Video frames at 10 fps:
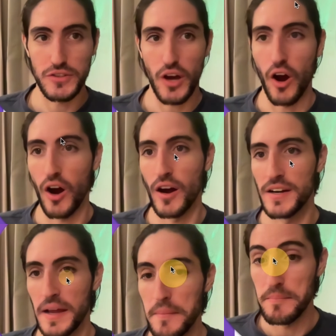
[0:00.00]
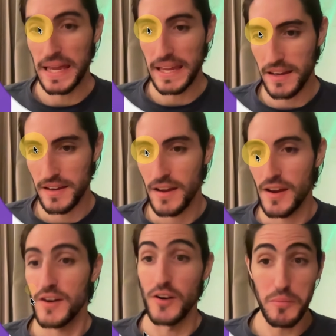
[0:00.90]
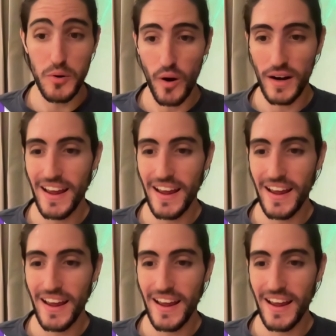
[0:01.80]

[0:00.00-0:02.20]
on Make. Number 1,